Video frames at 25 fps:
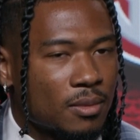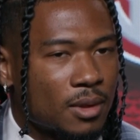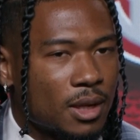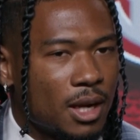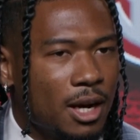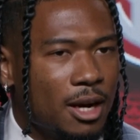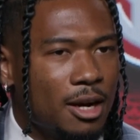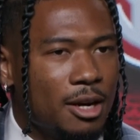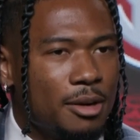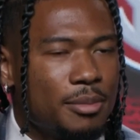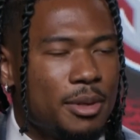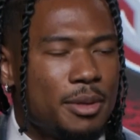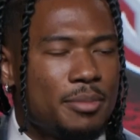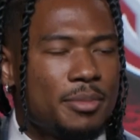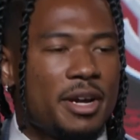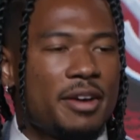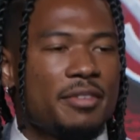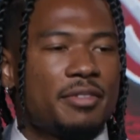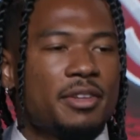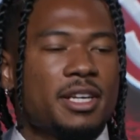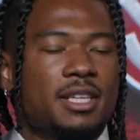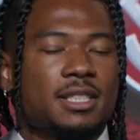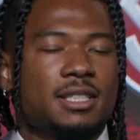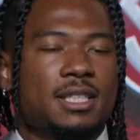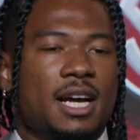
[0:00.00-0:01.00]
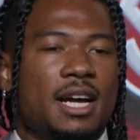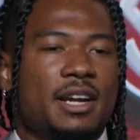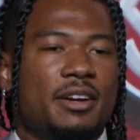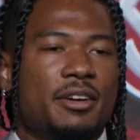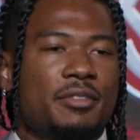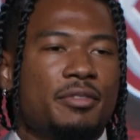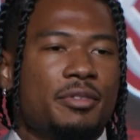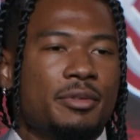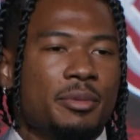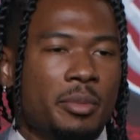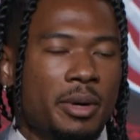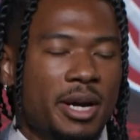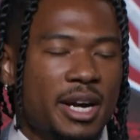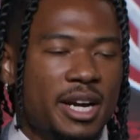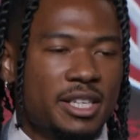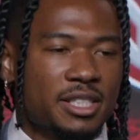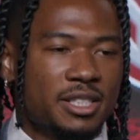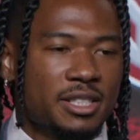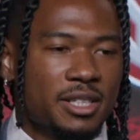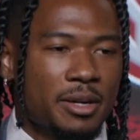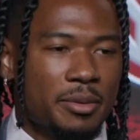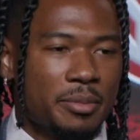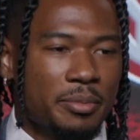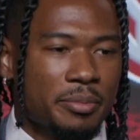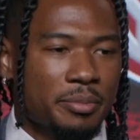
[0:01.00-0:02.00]
I'm definitely excited for Bryce.
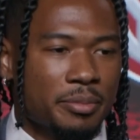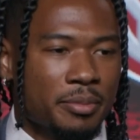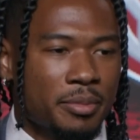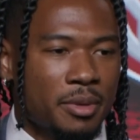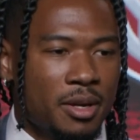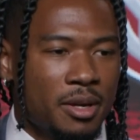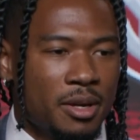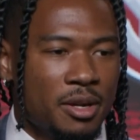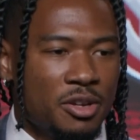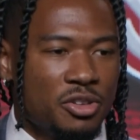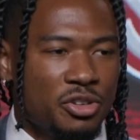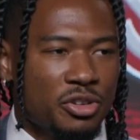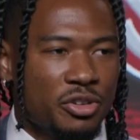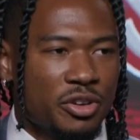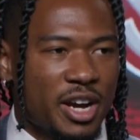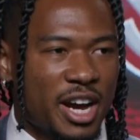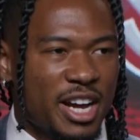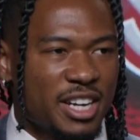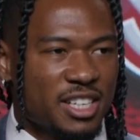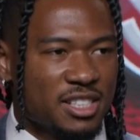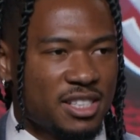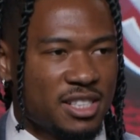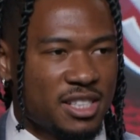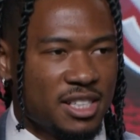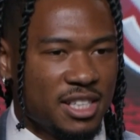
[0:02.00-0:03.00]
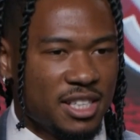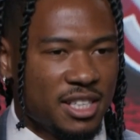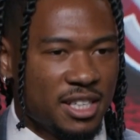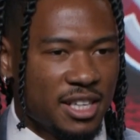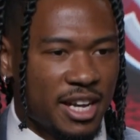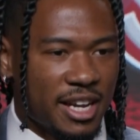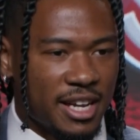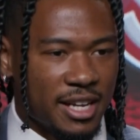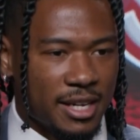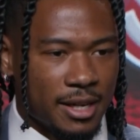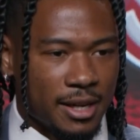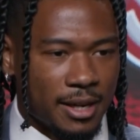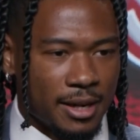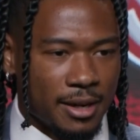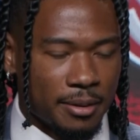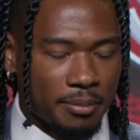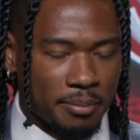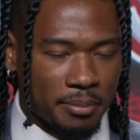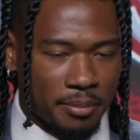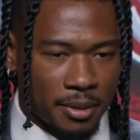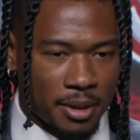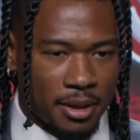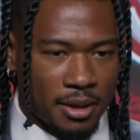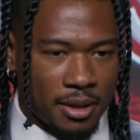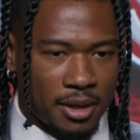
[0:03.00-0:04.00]
You kind of see that
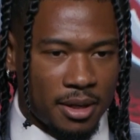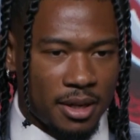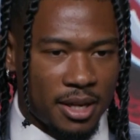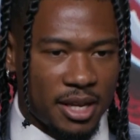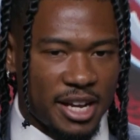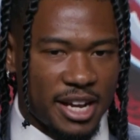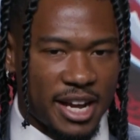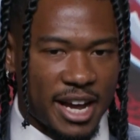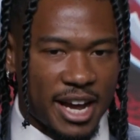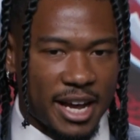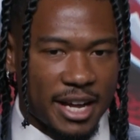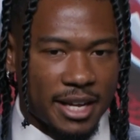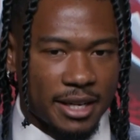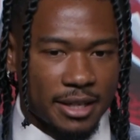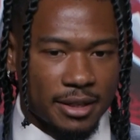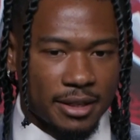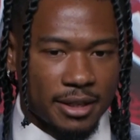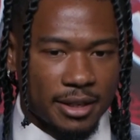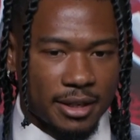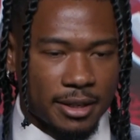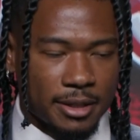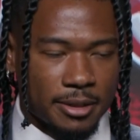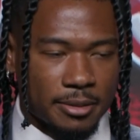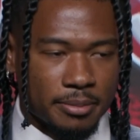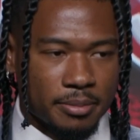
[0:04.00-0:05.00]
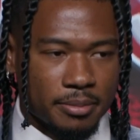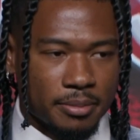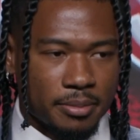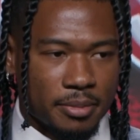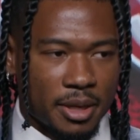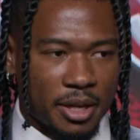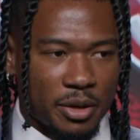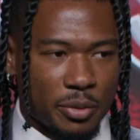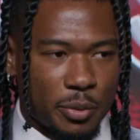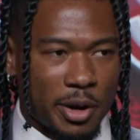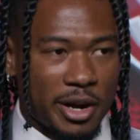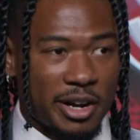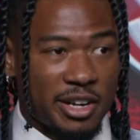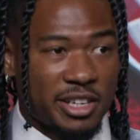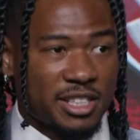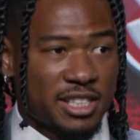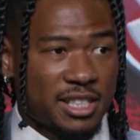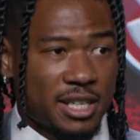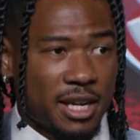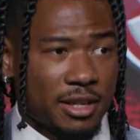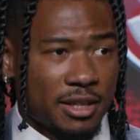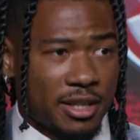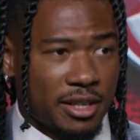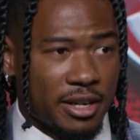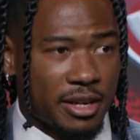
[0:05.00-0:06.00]
he had an awareness
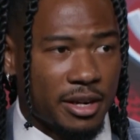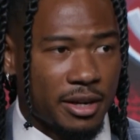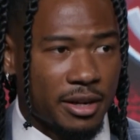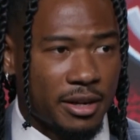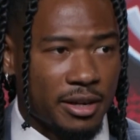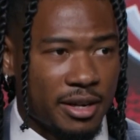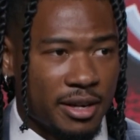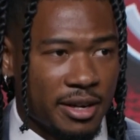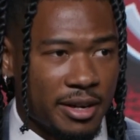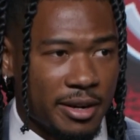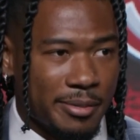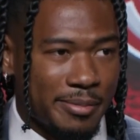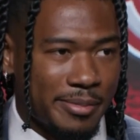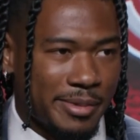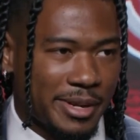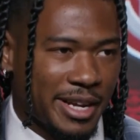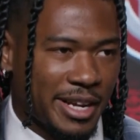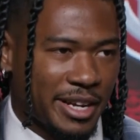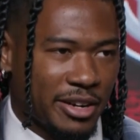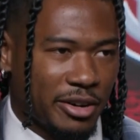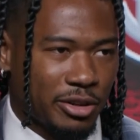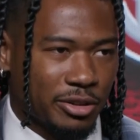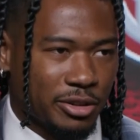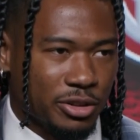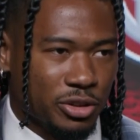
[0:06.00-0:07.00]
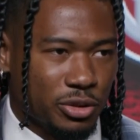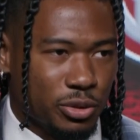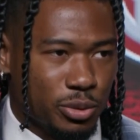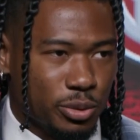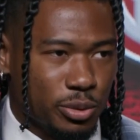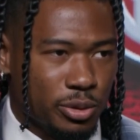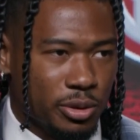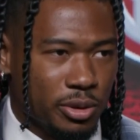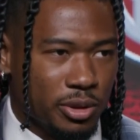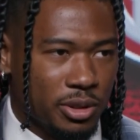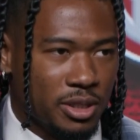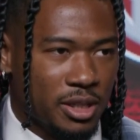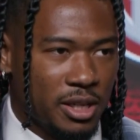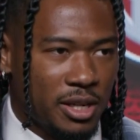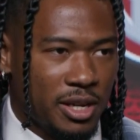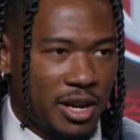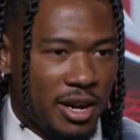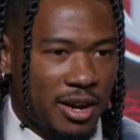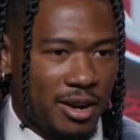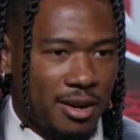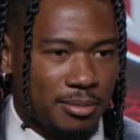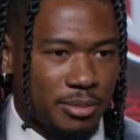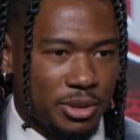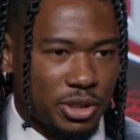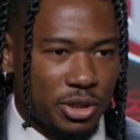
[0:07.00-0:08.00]
out there. He had all the tools.
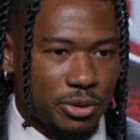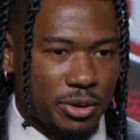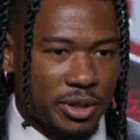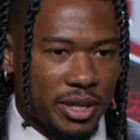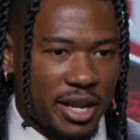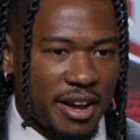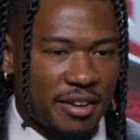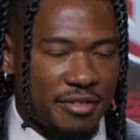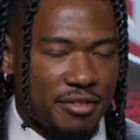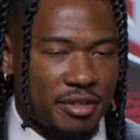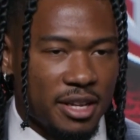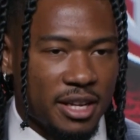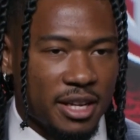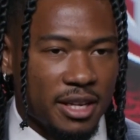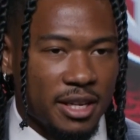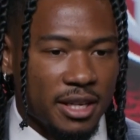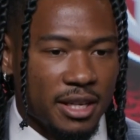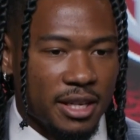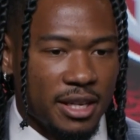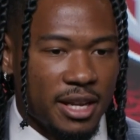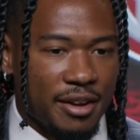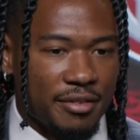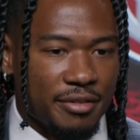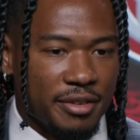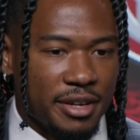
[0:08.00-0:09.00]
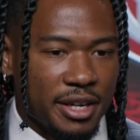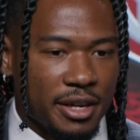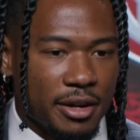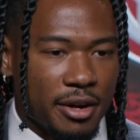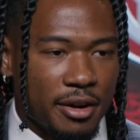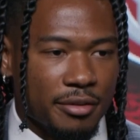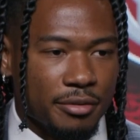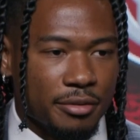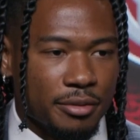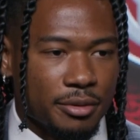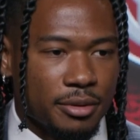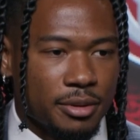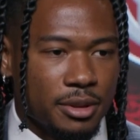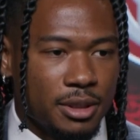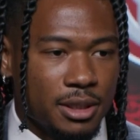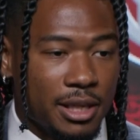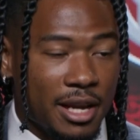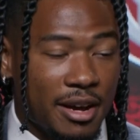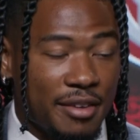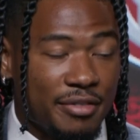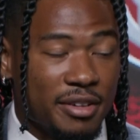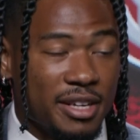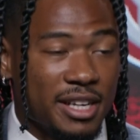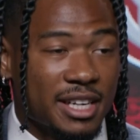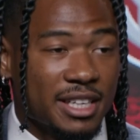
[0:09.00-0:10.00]
So definitely
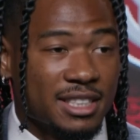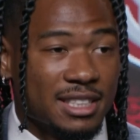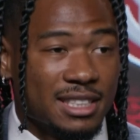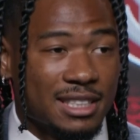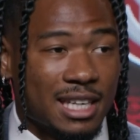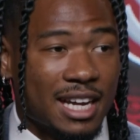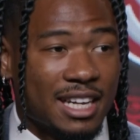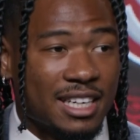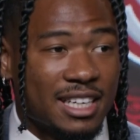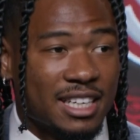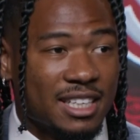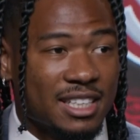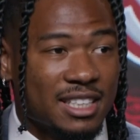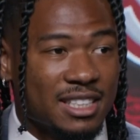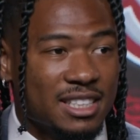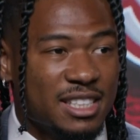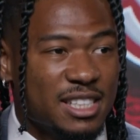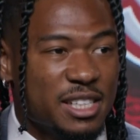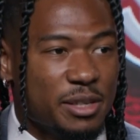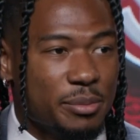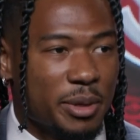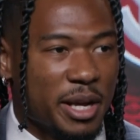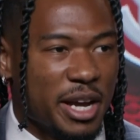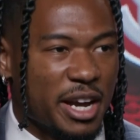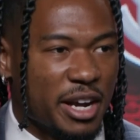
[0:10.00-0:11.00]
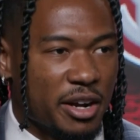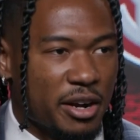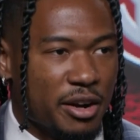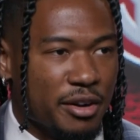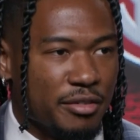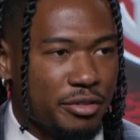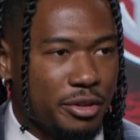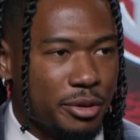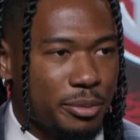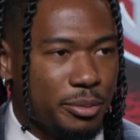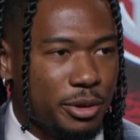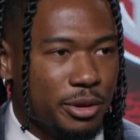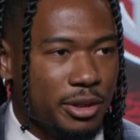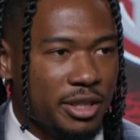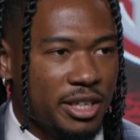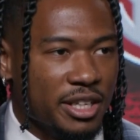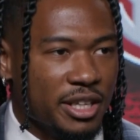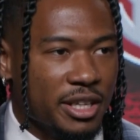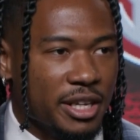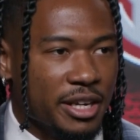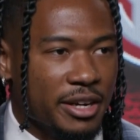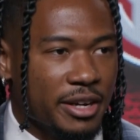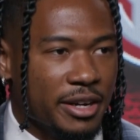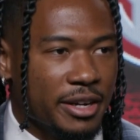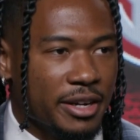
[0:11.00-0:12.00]
excited to see him get comfortable in
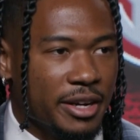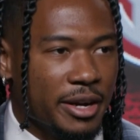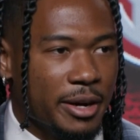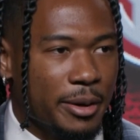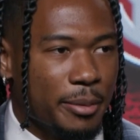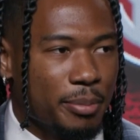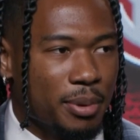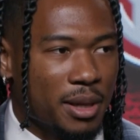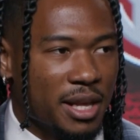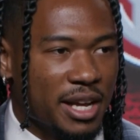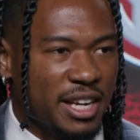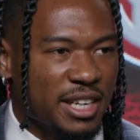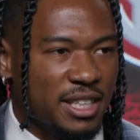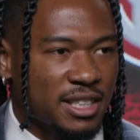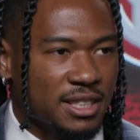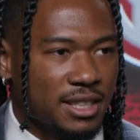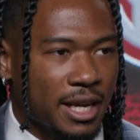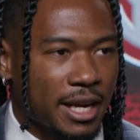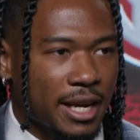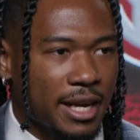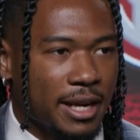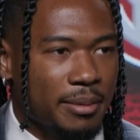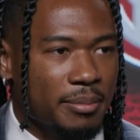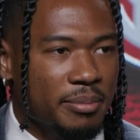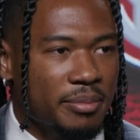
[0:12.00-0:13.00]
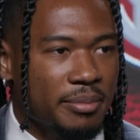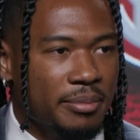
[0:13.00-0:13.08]
there and play his game.